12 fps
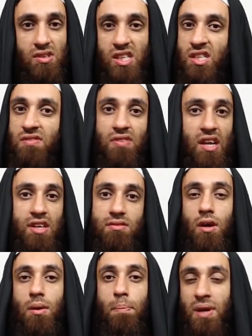is invalid.
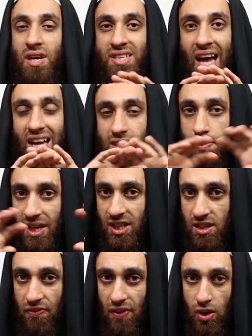Because it has to be
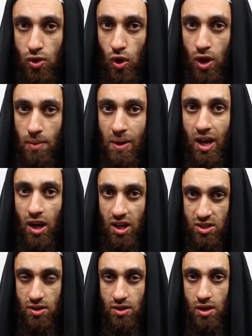ittifaqul ulama
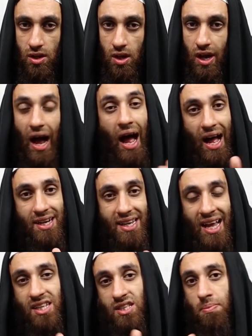al-asr, and
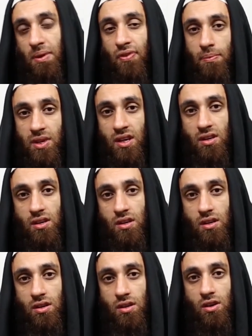it has to be from the
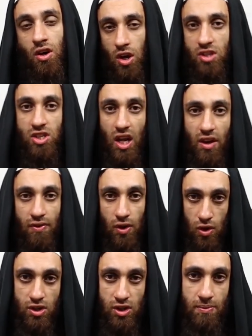early Salaf,
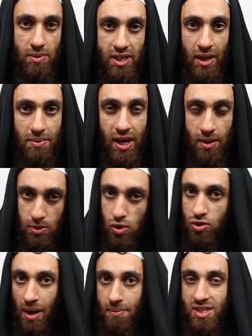according to Ibn Taymiyyah. Ibn
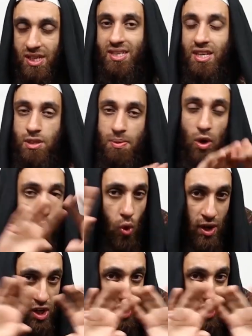Qudama says it has to be in